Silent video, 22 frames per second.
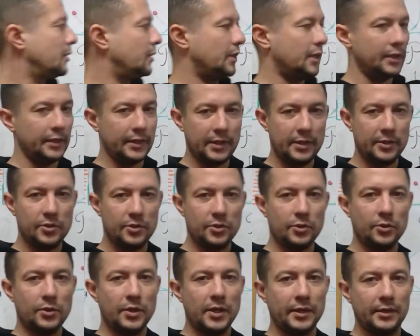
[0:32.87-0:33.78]
a
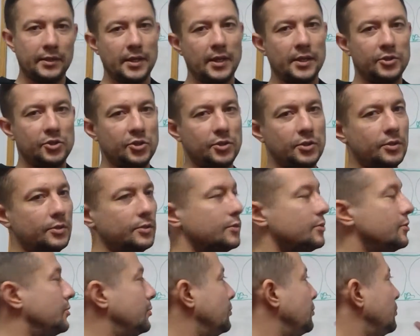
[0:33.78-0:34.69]
laser attached
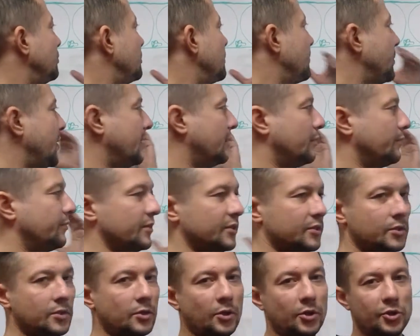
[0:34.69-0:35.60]
to the back of the
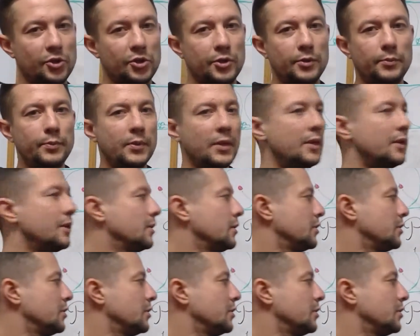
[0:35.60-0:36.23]
Starship,